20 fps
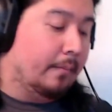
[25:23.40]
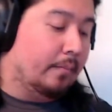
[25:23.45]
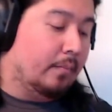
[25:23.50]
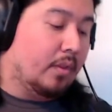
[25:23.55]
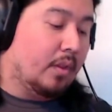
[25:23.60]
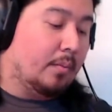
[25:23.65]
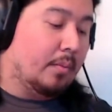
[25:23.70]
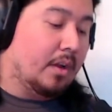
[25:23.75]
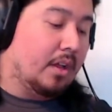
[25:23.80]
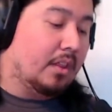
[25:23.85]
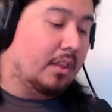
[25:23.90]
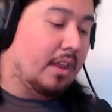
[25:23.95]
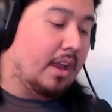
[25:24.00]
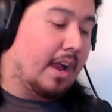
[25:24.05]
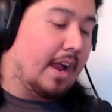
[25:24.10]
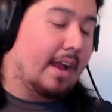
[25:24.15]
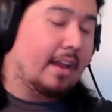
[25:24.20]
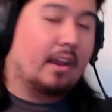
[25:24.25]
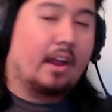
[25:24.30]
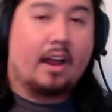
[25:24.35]
but
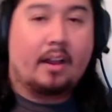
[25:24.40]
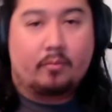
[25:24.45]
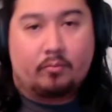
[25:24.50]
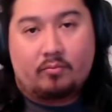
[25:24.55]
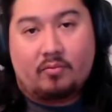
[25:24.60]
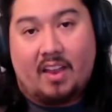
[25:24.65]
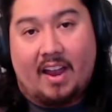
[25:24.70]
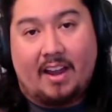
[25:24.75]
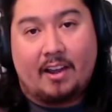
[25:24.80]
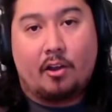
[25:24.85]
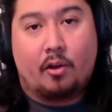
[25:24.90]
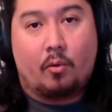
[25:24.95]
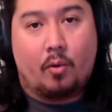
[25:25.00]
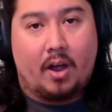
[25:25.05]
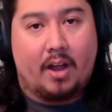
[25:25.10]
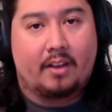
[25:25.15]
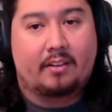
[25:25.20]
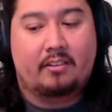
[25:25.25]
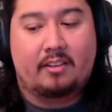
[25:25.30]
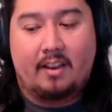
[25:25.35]
I know
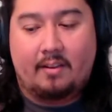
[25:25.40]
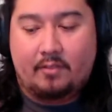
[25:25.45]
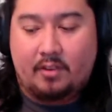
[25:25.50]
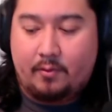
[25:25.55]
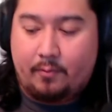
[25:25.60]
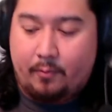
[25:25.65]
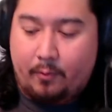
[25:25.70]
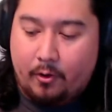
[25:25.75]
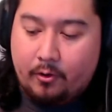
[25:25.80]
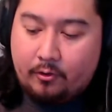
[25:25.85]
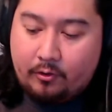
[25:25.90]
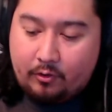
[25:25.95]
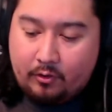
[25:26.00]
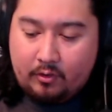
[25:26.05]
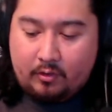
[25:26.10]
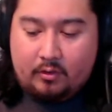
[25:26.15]
why. Safety first,